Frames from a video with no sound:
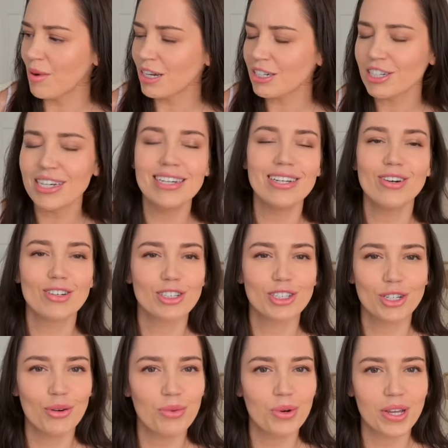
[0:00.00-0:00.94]
I'm actually not
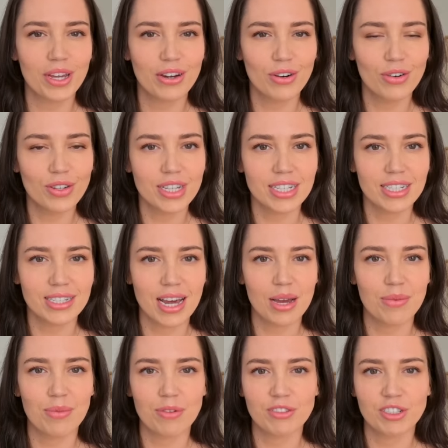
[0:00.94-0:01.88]
sure what you call these
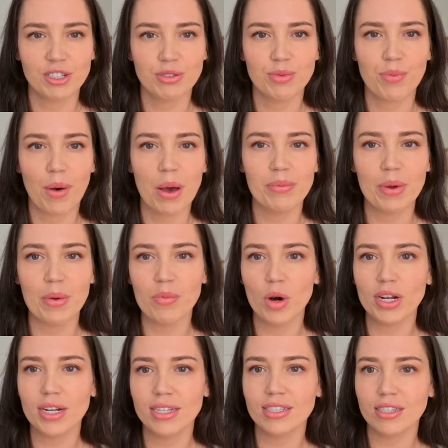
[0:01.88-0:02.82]
type of shoes, but I've been
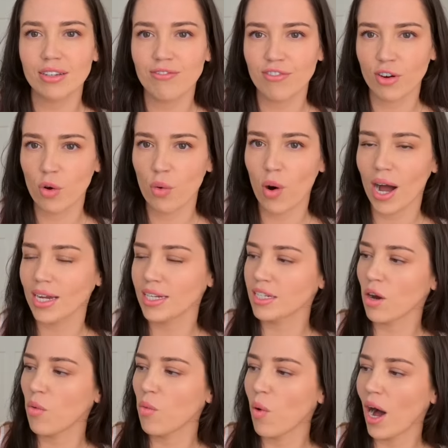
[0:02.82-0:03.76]
wanting some for
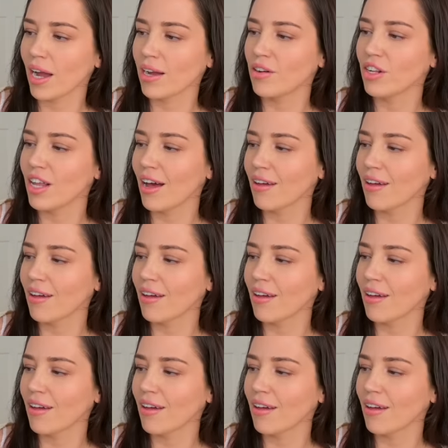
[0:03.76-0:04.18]
quite a while.